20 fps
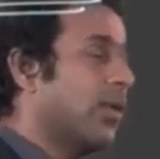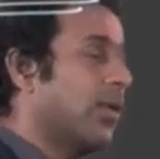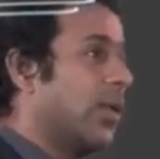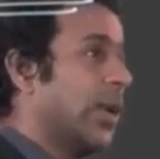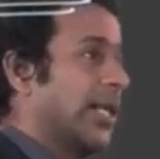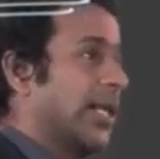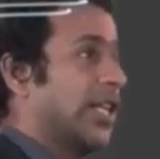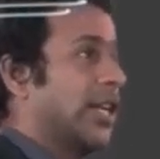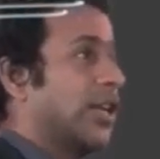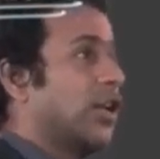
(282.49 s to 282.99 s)

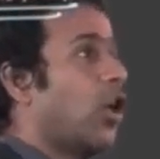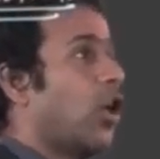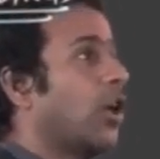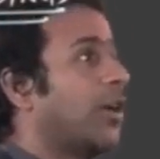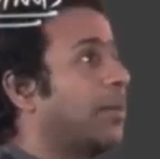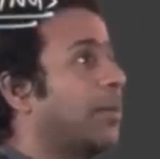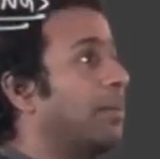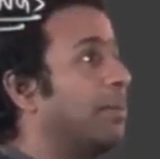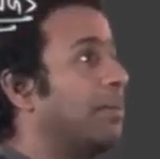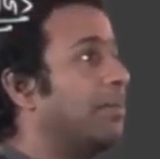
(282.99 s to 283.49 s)
whether or
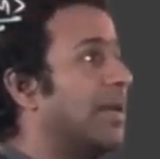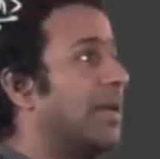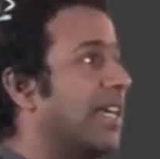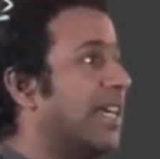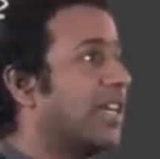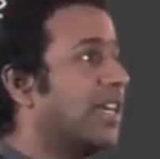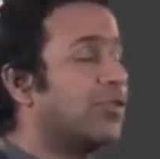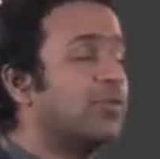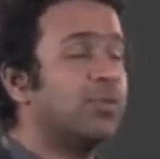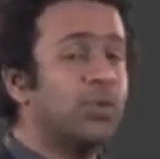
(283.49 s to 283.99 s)
not
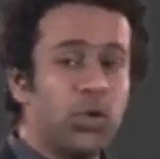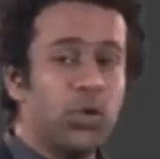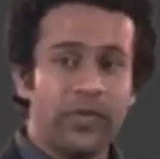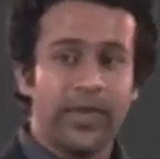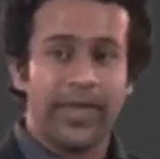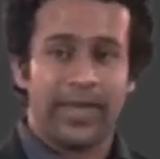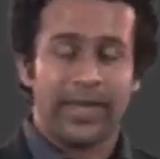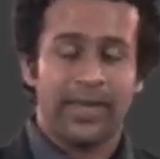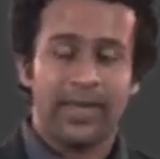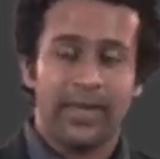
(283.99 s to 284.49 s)
B is
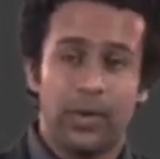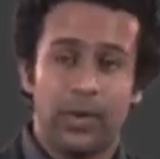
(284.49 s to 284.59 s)
moving,